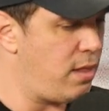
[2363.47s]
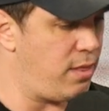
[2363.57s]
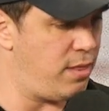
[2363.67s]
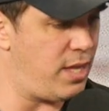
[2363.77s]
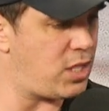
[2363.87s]

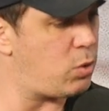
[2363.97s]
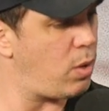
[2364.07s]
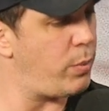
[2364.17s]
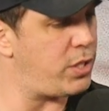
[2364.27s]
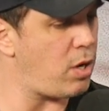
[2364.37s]
this is
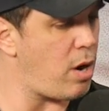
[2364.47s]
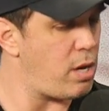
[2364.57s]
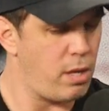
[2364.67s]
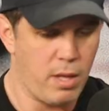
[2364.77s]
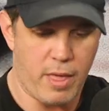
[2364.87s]
where we start,
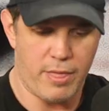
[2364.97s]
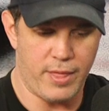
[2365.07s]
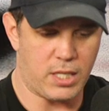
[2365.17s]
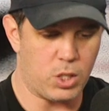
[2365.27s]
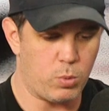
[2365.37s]

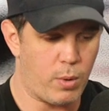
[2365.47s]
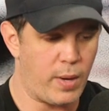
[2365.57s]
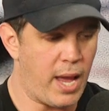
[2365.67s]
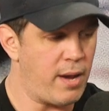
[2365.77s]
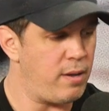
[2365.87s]
this is where we end.